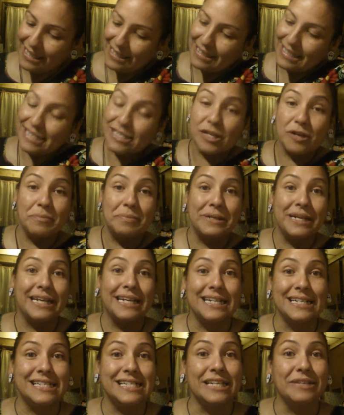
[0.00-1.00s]
Let's open
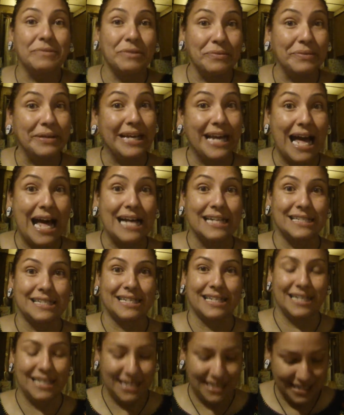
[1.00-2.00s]
it and see what we
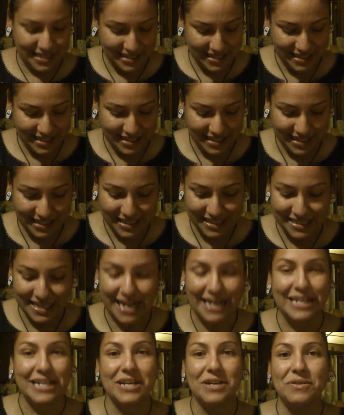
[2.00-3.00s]
got. Cause
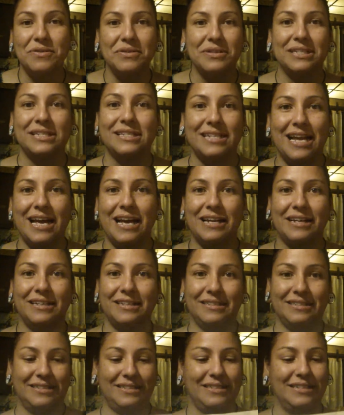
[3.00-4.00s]
I know it's not
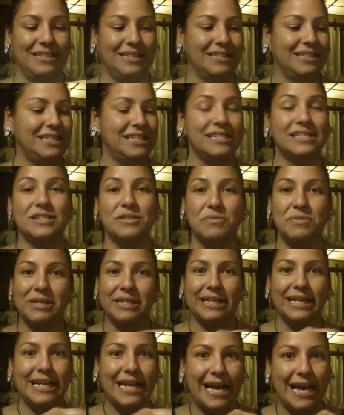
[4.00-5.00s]
just the
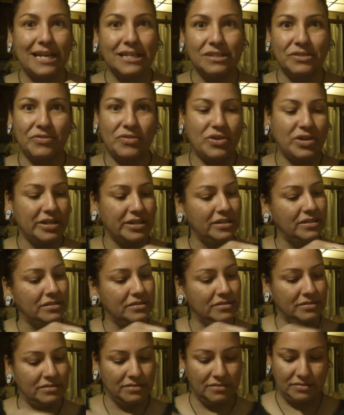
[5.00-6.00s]
one thing I asked for.
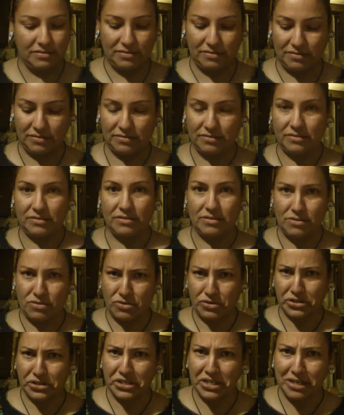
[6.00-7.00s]

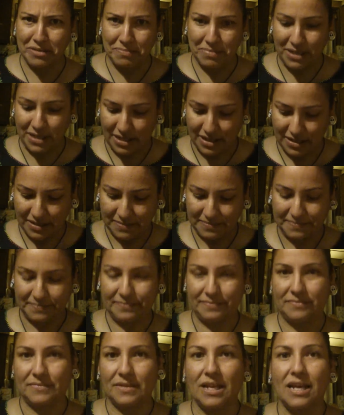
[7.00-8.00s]
Or could it be?
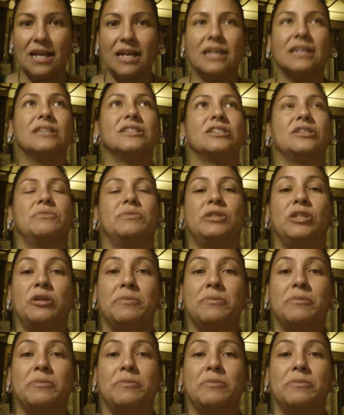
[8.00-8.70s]
So we'll